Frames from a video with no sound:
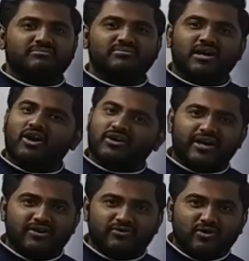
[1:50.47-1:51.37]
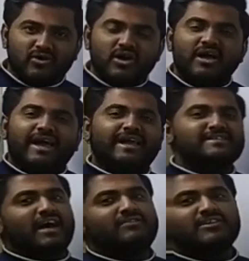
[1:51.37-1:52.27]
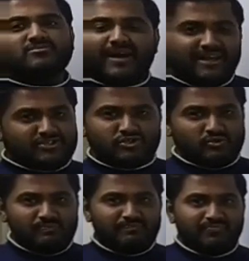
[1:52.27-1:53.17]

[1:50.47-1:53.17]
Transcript: number. Already you know it is always minus 2.